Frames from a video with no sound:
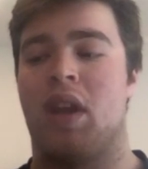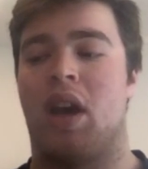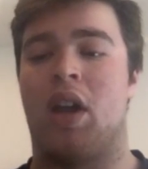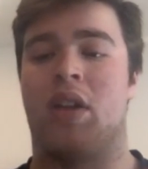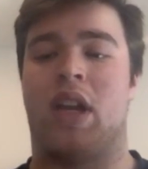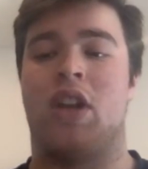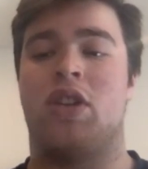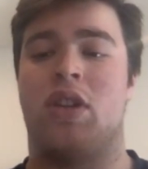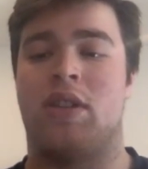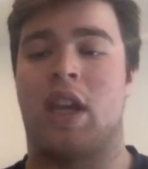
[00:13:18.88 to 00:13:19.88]
other
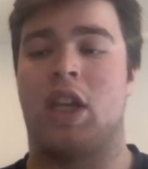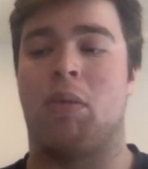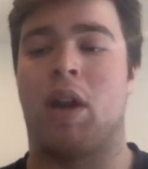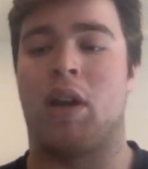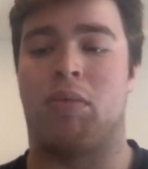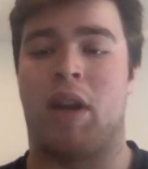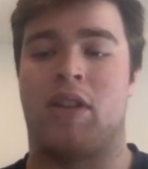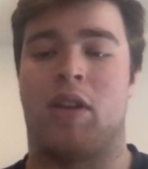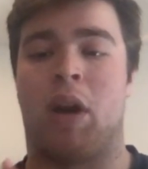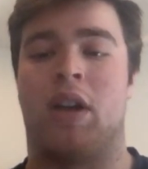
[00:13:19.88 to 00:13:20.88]
issues that you want to raise
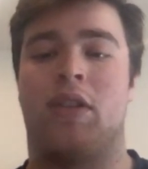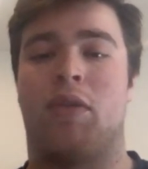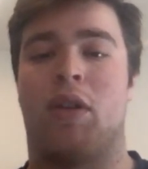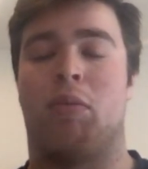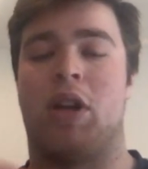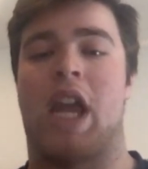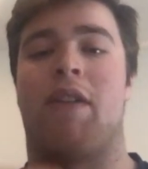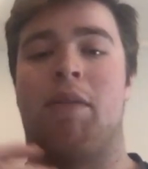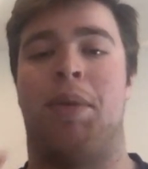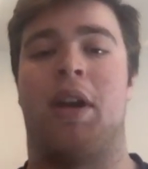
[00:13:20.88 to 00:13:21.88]
awareness for when you
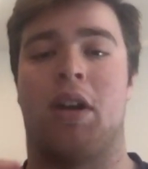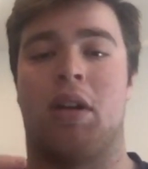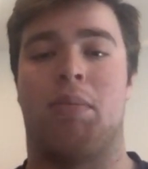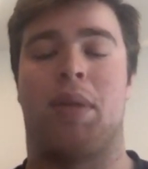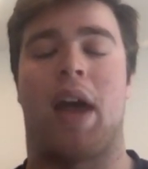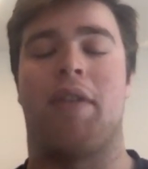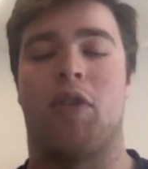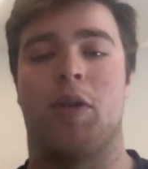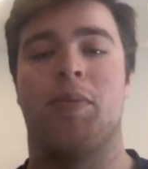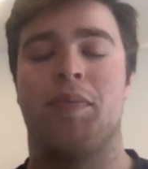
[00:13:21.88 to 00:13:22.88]
have a bigger
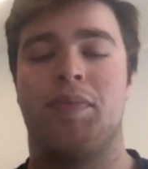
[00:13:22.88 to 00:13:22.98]
platform?